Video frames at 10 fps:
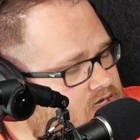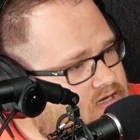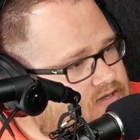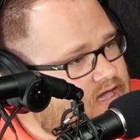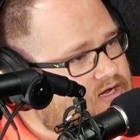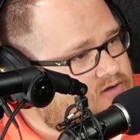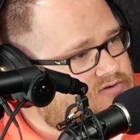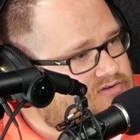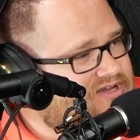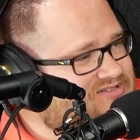that
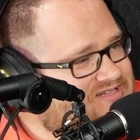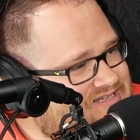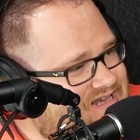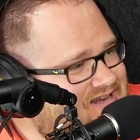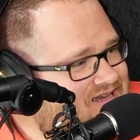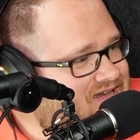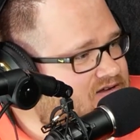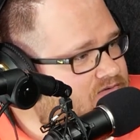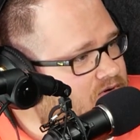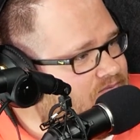Google now sees that
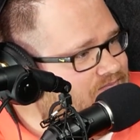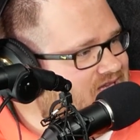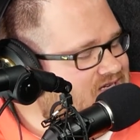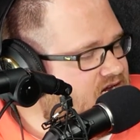ah, well, that's kind